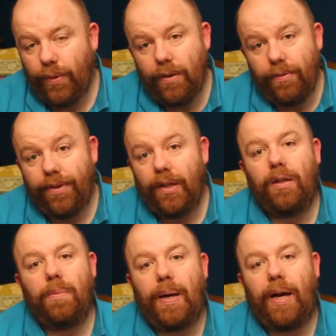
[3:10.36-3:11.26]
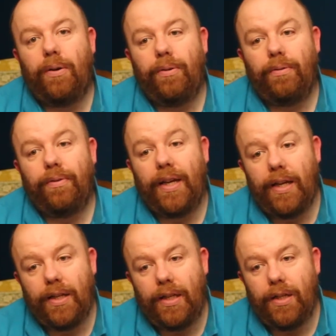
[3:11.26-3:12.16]
we don't think about their
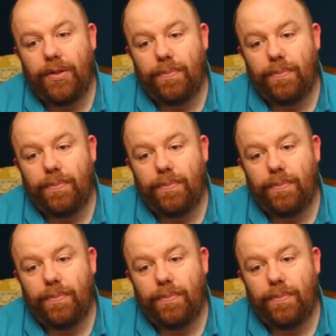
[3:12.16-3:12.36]
needs,